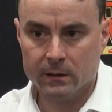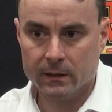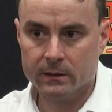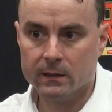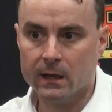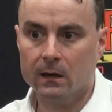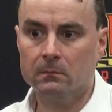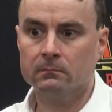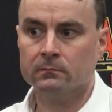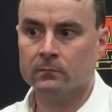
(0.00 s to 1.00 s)
And, uh,
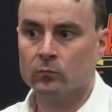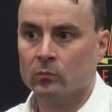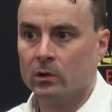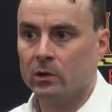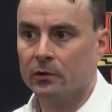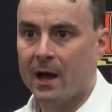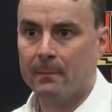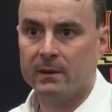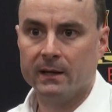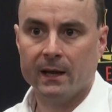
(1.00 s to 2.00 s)
you know,
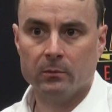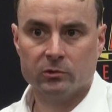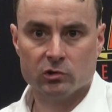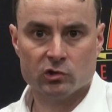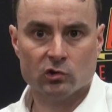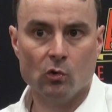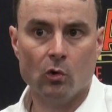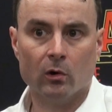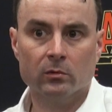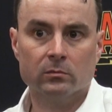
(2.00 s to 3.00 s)
not being able to
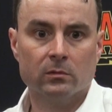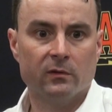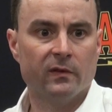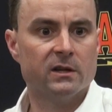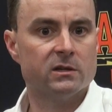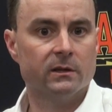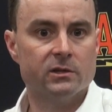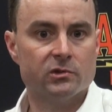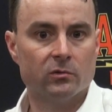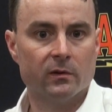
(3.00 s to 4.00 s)
score eventually
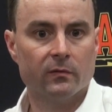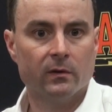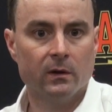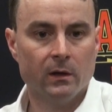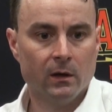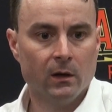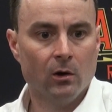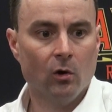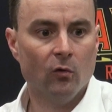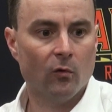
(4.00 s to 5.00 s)
sort of
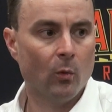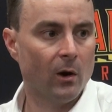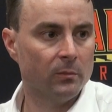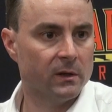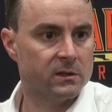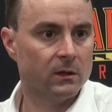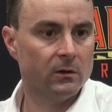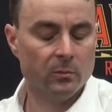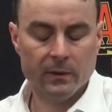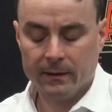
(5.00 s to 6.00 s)
overwhelmed us a
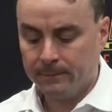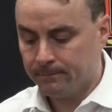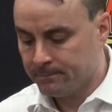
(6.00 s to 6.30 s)
little bit.